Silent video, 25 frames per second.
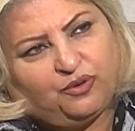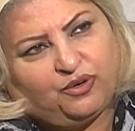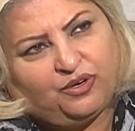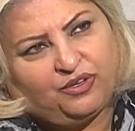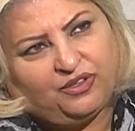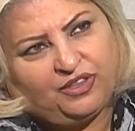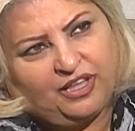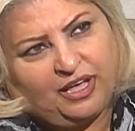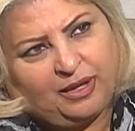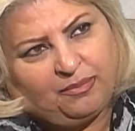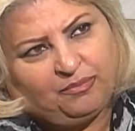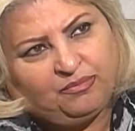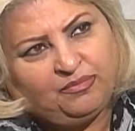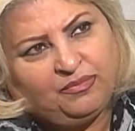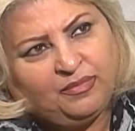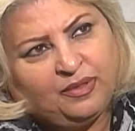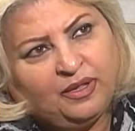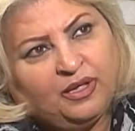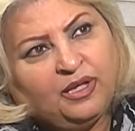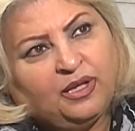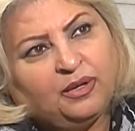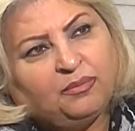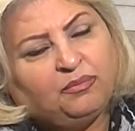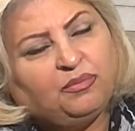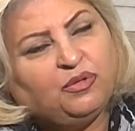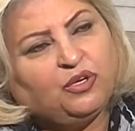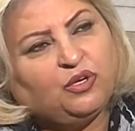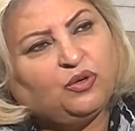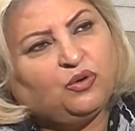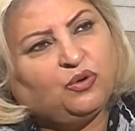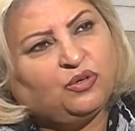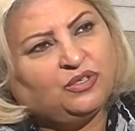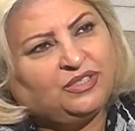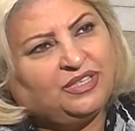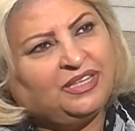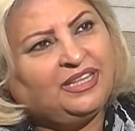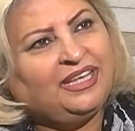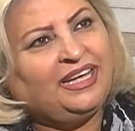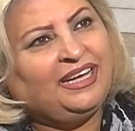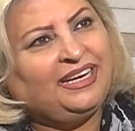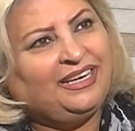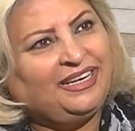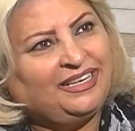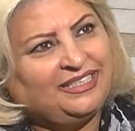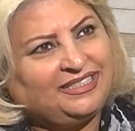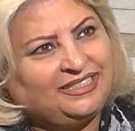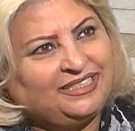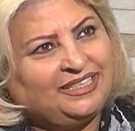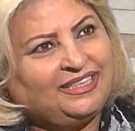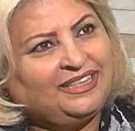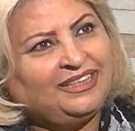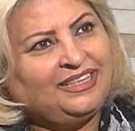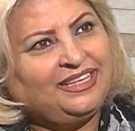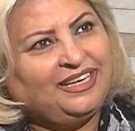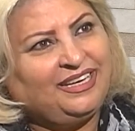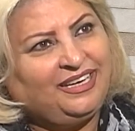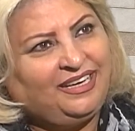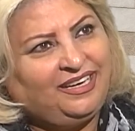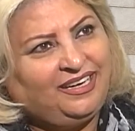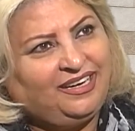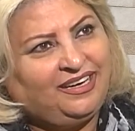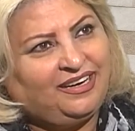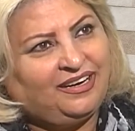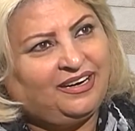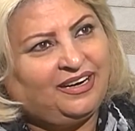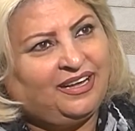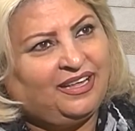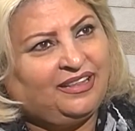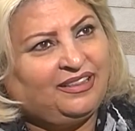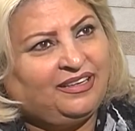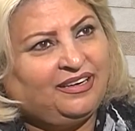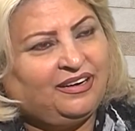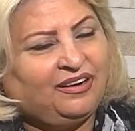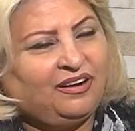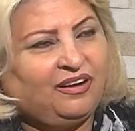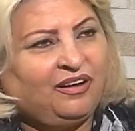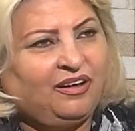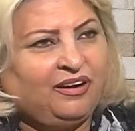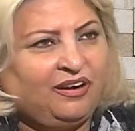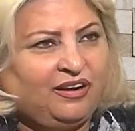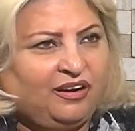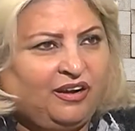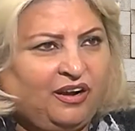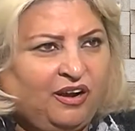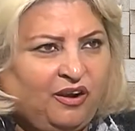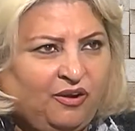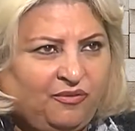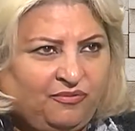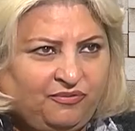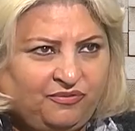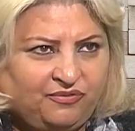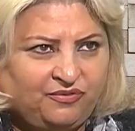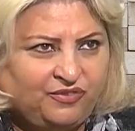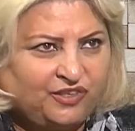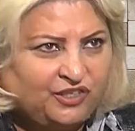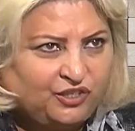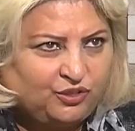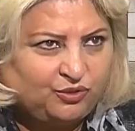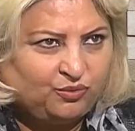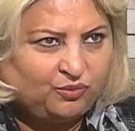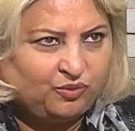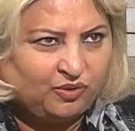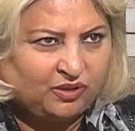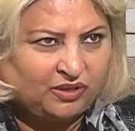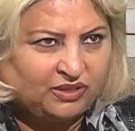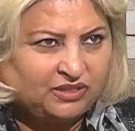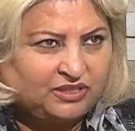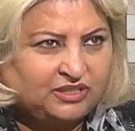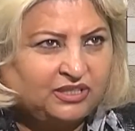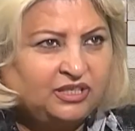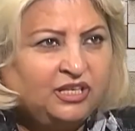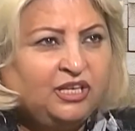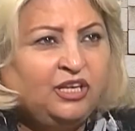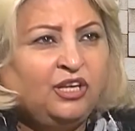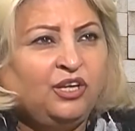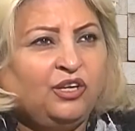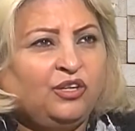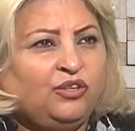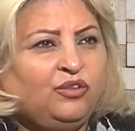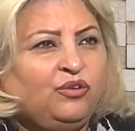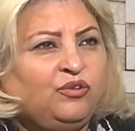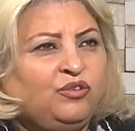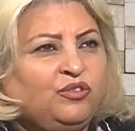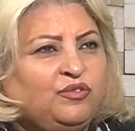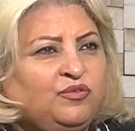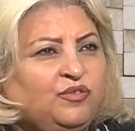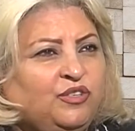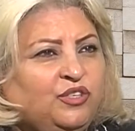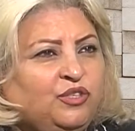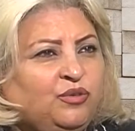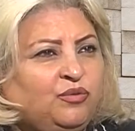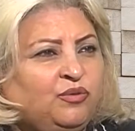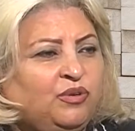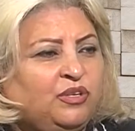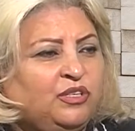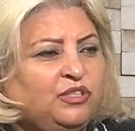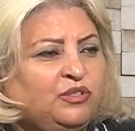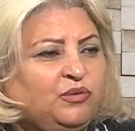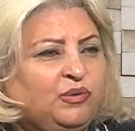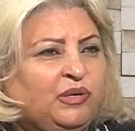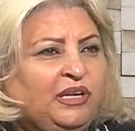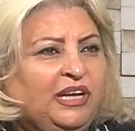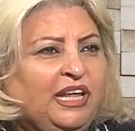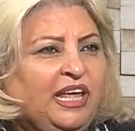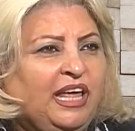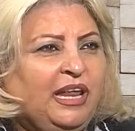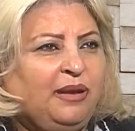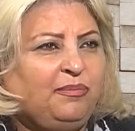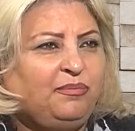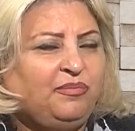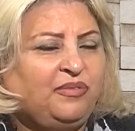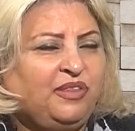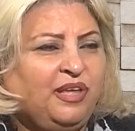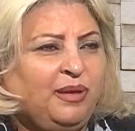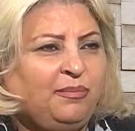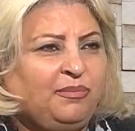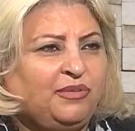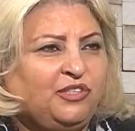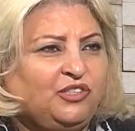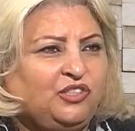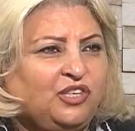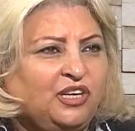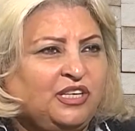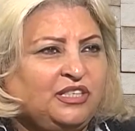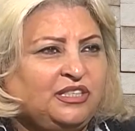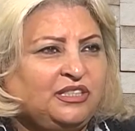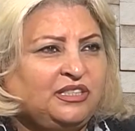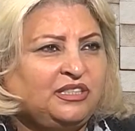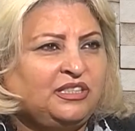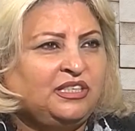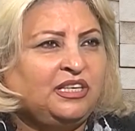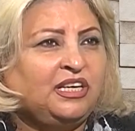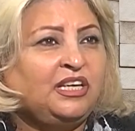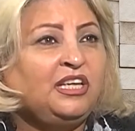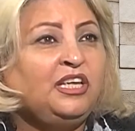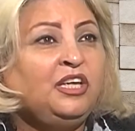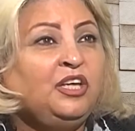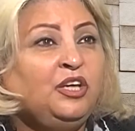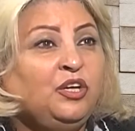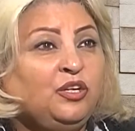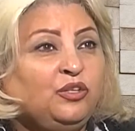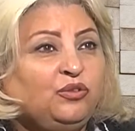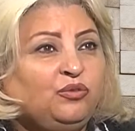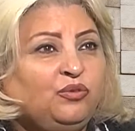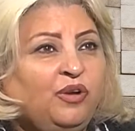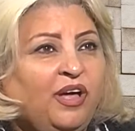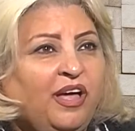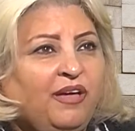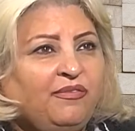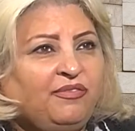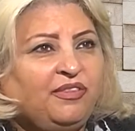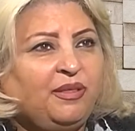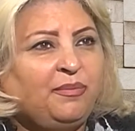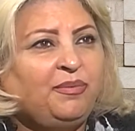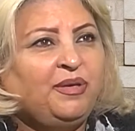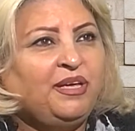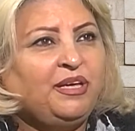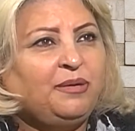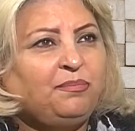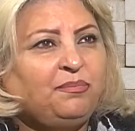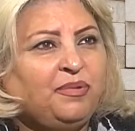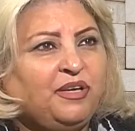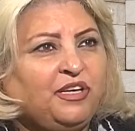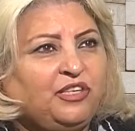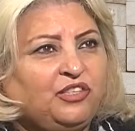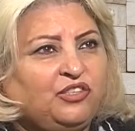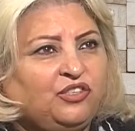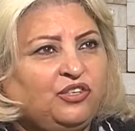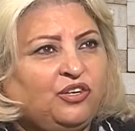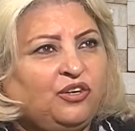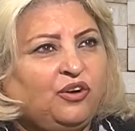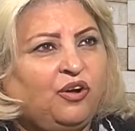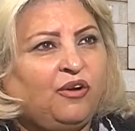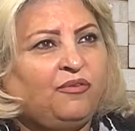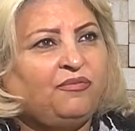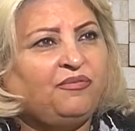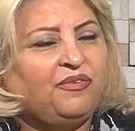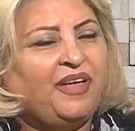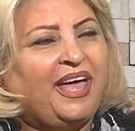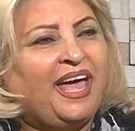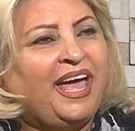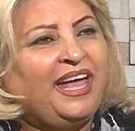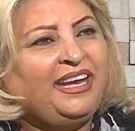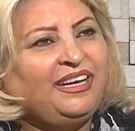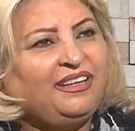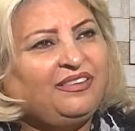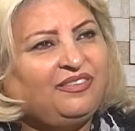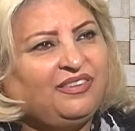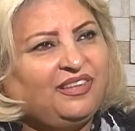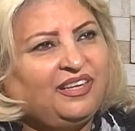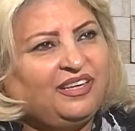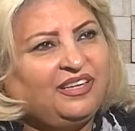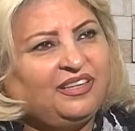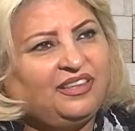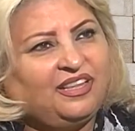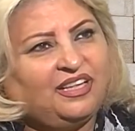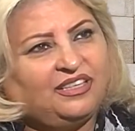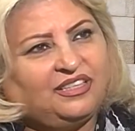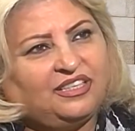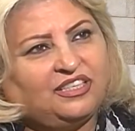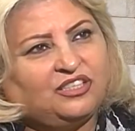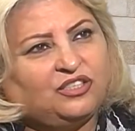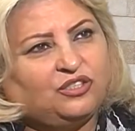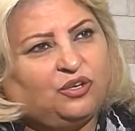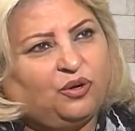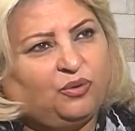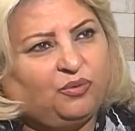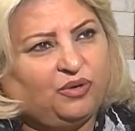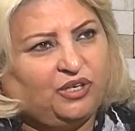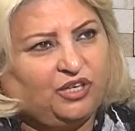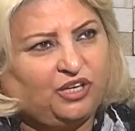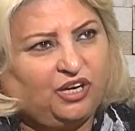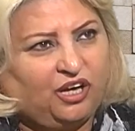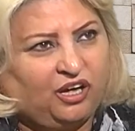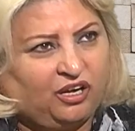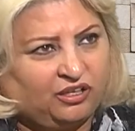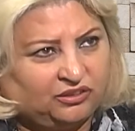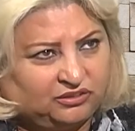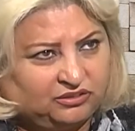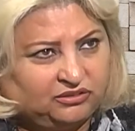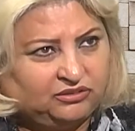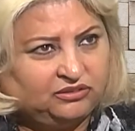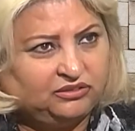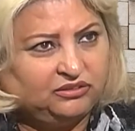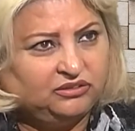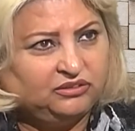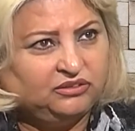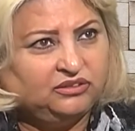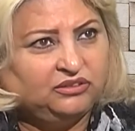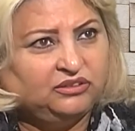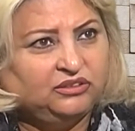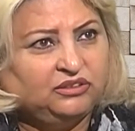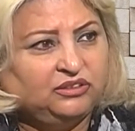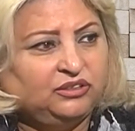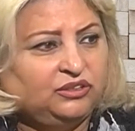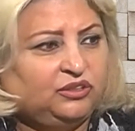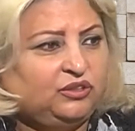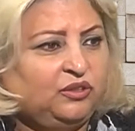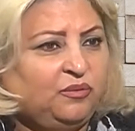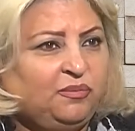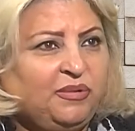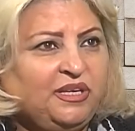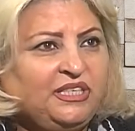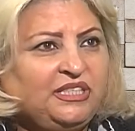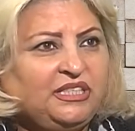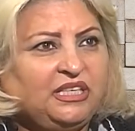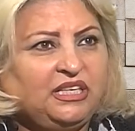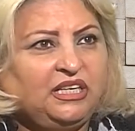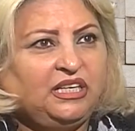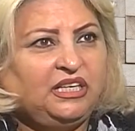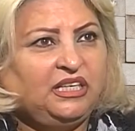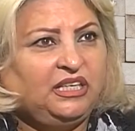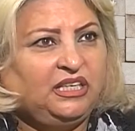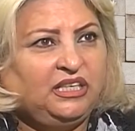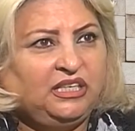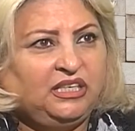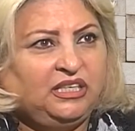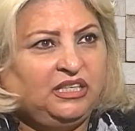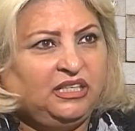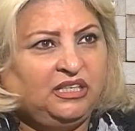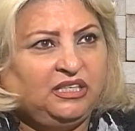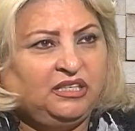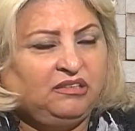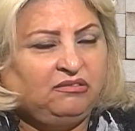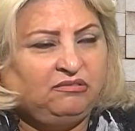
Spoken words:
them because they listen, they hear, and there are a lot of visuals. Those visuals will help them just to have the big picture of anything that is going on. So basically,